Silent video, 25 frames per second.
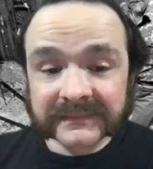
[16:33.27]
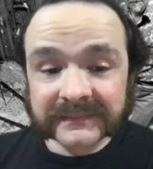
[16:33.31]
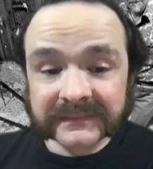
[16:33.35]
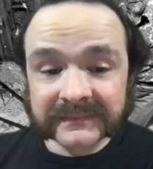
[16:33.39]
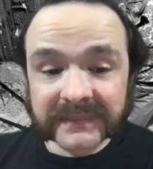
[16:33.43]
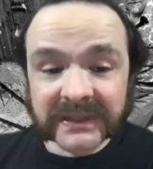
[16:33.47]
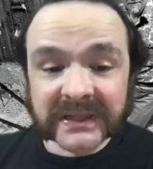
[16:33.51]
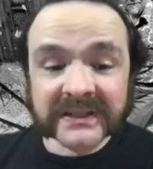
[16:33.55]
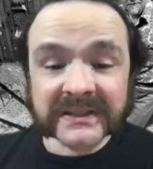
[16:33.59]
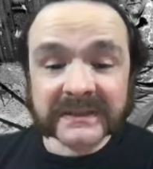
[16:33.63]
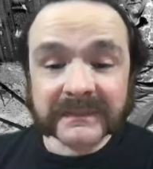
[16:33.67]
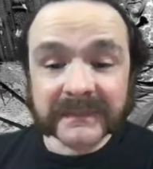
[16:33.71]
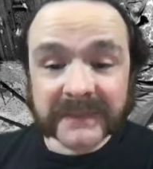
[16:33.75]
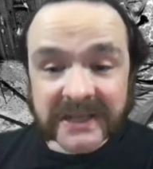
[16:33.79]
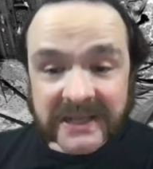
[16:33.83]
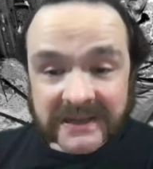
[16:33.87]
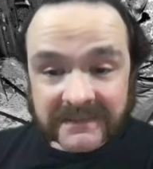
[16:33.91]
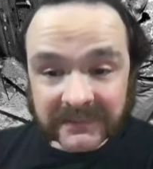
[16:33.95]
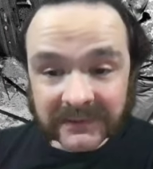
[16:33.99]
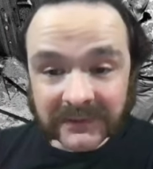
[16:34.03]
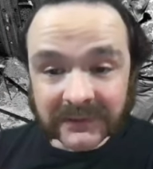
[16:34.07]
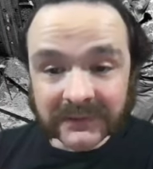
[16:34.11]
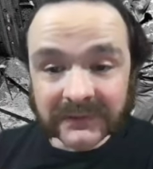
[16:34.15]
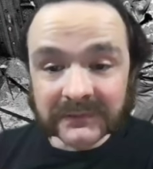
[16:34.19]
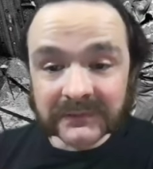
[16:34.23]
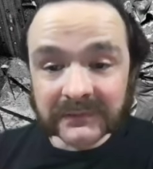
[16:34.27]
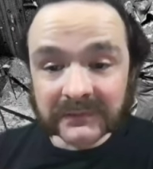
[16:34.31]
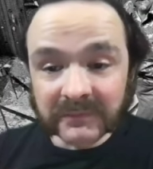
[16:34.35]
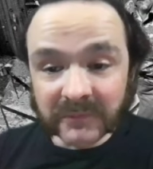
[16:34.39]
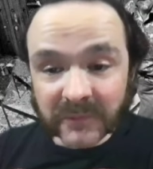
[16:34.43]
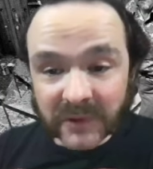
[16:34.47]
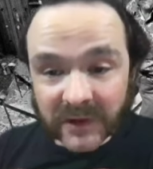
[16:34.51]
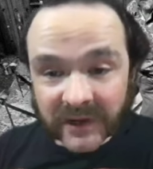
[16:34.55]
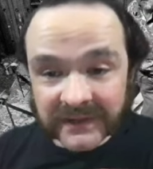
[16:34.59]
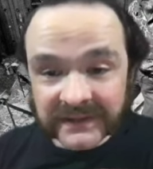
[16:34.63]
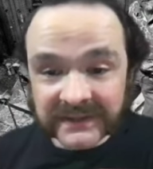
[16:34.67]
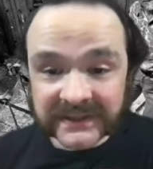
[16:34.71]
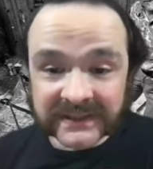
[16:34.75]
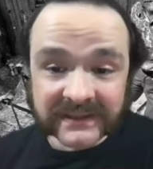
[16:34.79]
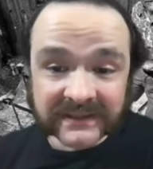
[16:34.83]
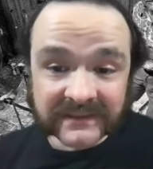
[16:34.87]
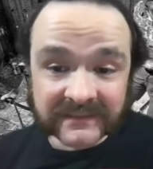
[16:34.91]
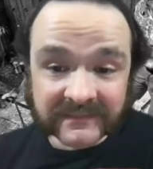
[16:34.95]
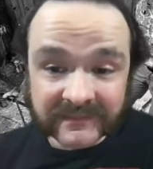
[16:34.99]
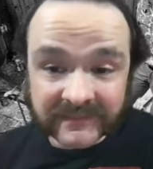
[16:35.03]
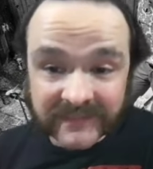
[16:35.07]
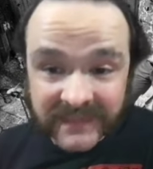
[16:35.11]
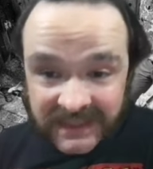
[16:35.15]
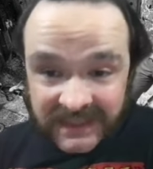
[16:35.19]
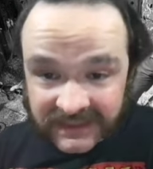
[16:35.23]
because people want
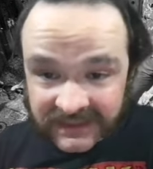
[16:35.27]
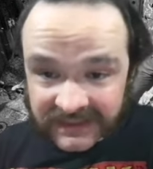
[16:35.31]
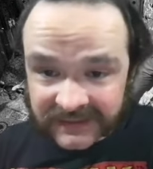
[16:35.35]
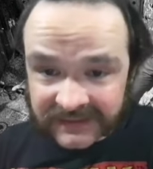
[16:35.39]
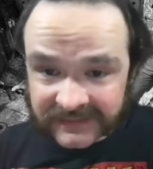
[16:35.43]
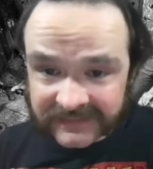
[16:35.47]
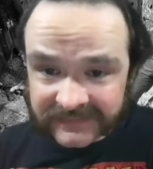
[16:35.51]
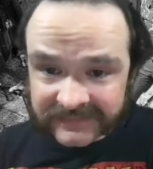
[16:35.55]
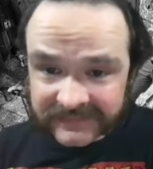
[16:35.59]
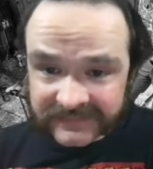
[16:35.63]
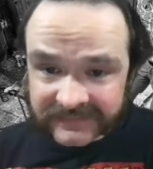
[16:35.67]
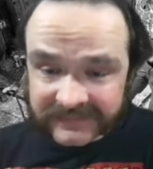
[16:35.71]
meaning.